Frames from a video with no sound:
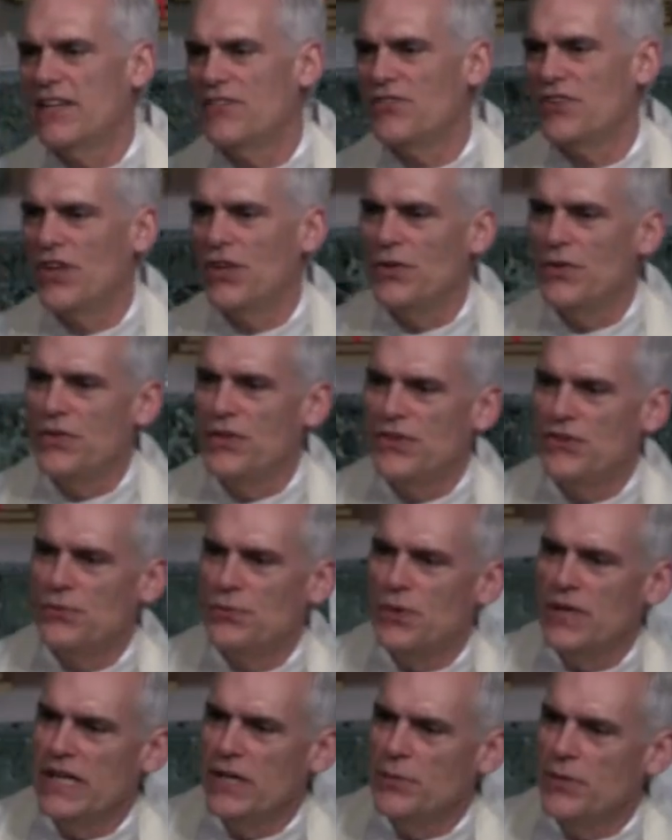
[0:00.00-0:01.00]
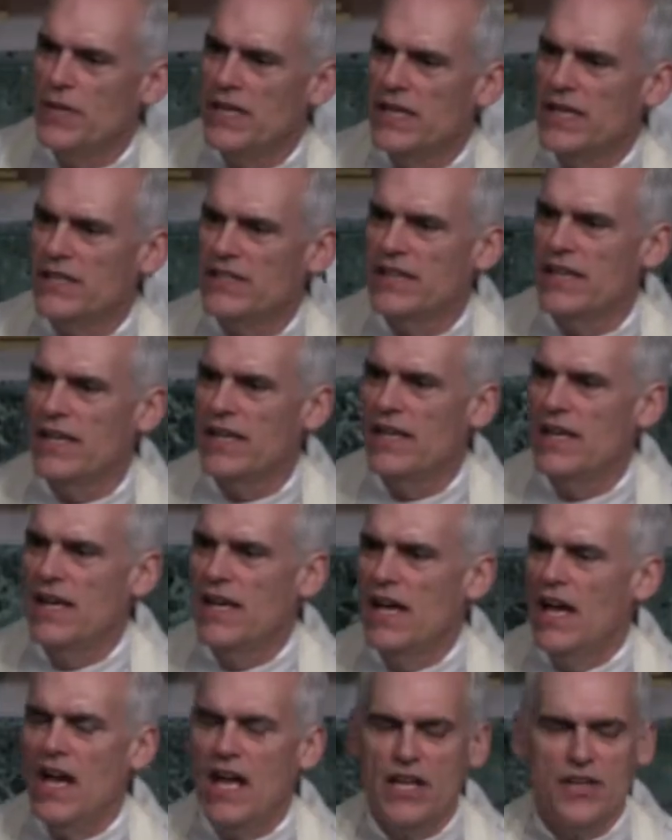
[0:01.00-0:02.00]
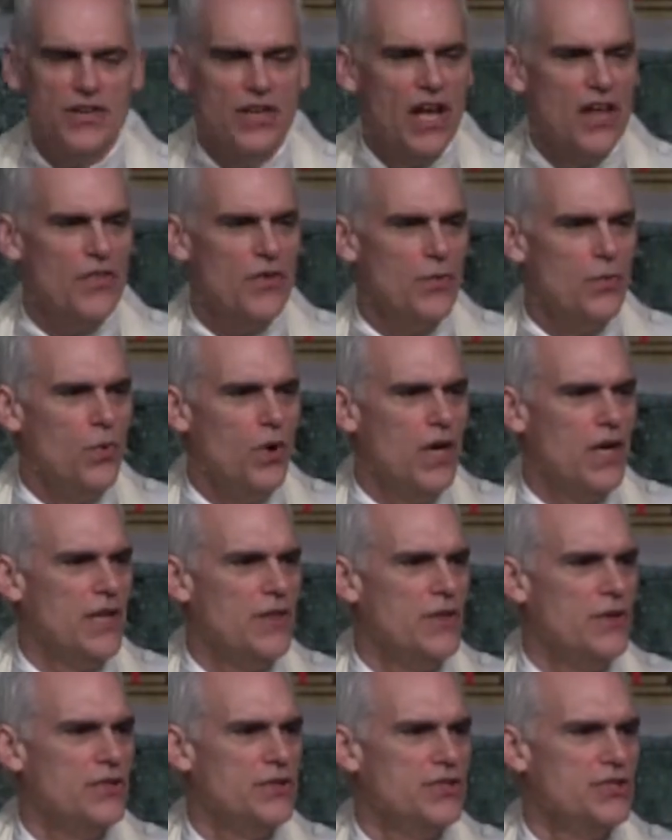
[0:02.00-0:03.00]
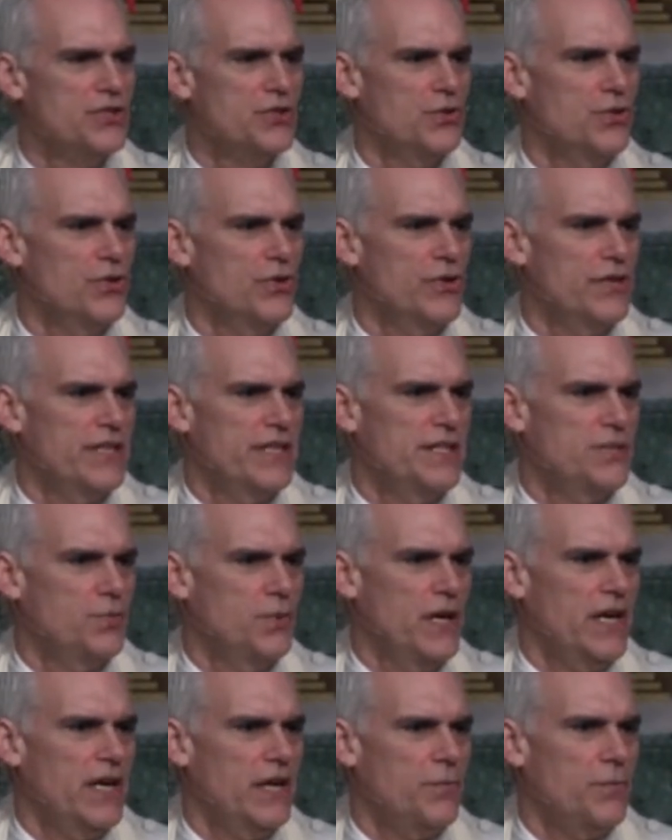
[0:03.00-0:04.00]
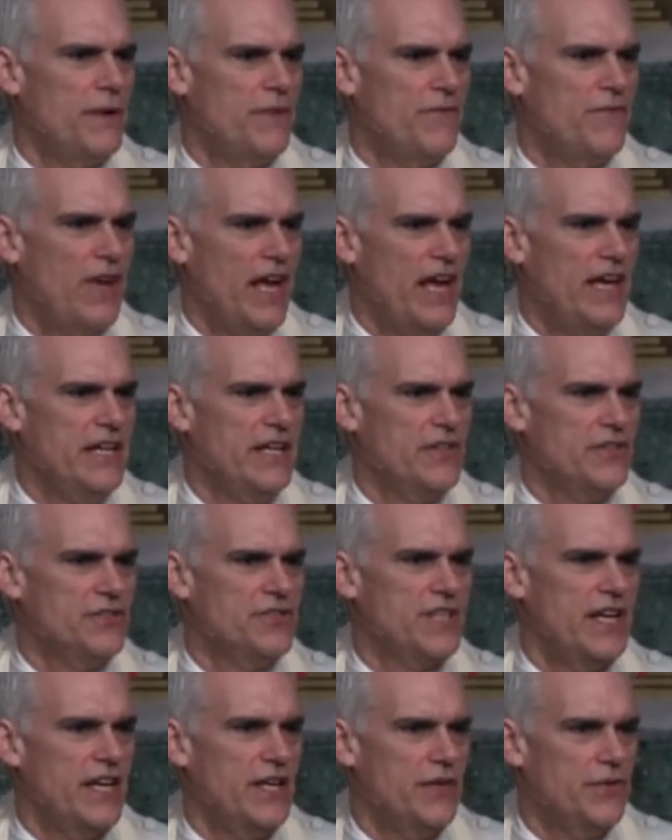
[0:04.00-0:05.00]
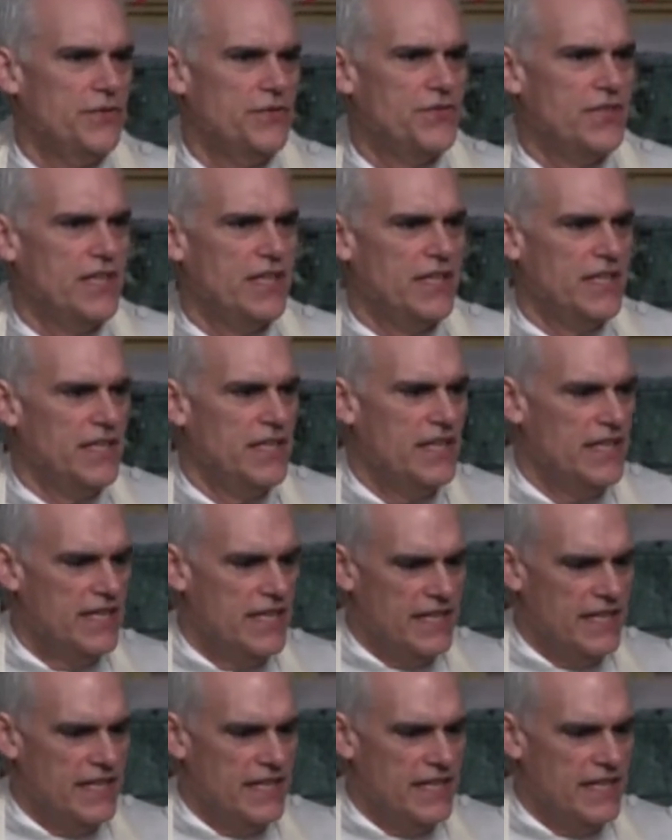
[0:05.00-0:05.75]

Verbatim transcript: And so this week we get to another one of those stories where we find ourselves uh,